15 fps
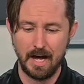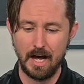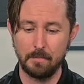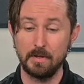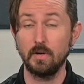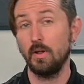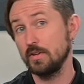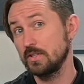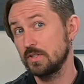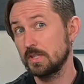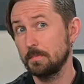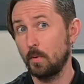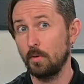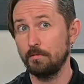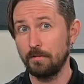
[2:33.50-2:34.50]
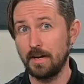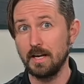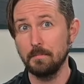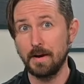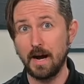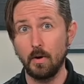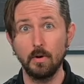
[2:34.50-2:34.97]
It'll also support phantom
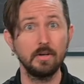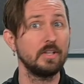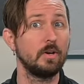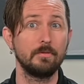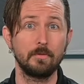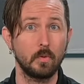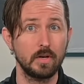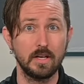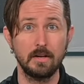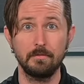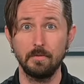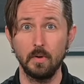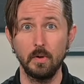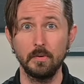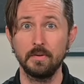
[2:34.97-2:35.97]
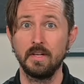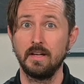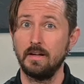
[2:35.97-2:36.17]
power, 48 volt,